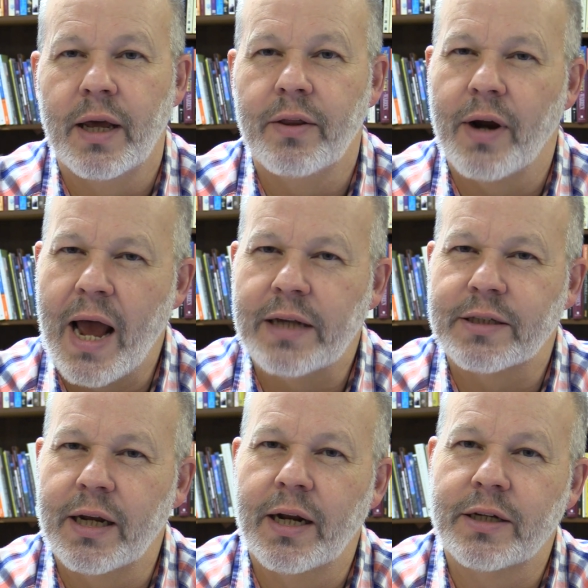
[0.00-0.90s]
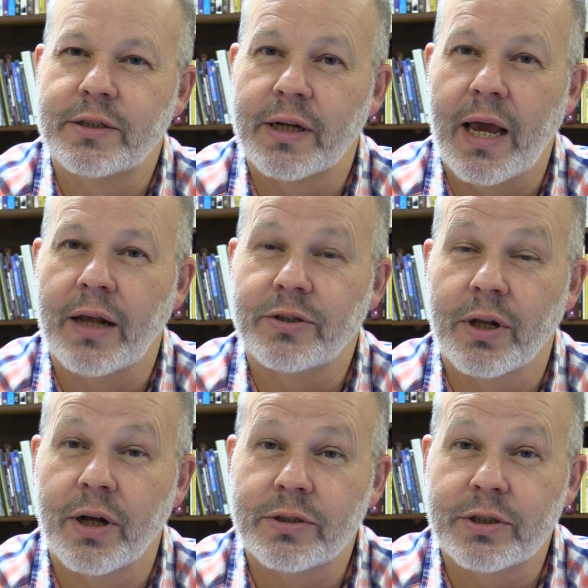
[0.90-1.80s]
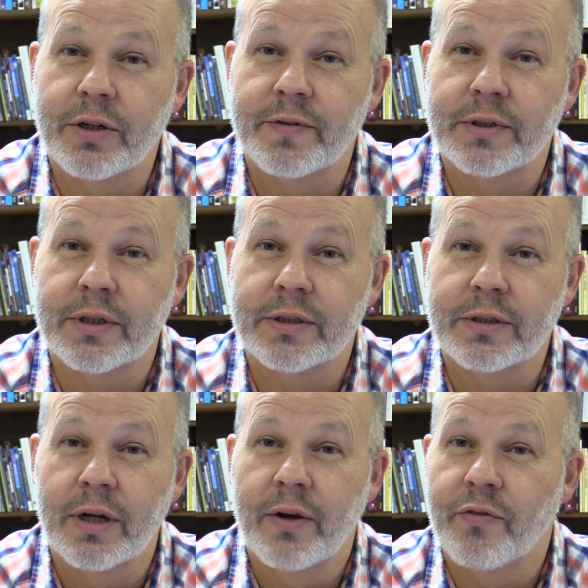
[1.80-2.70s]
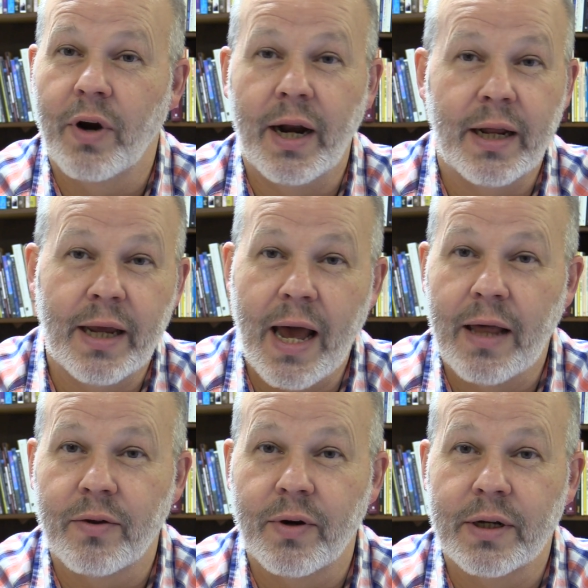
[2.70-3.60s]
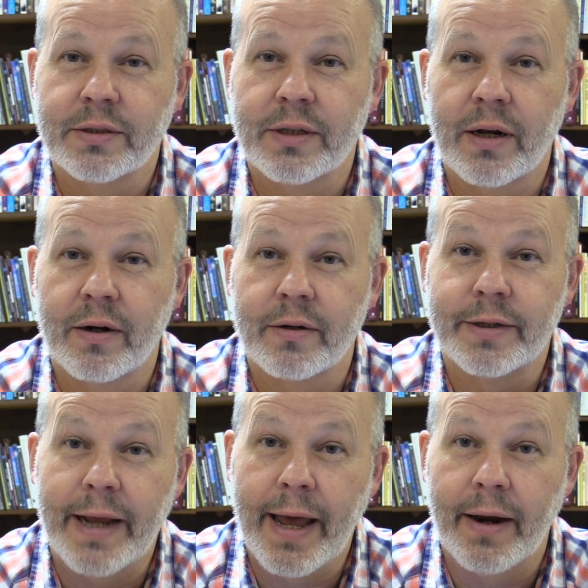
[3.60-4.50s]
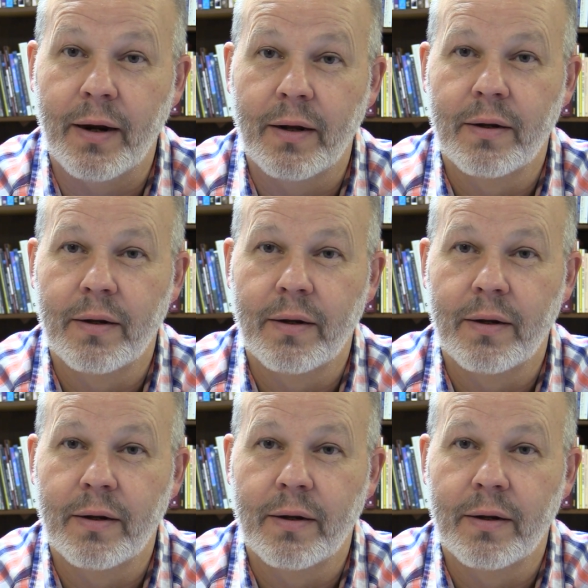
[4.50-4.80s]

And they're asking us to cancel our services for any gatherings that are 10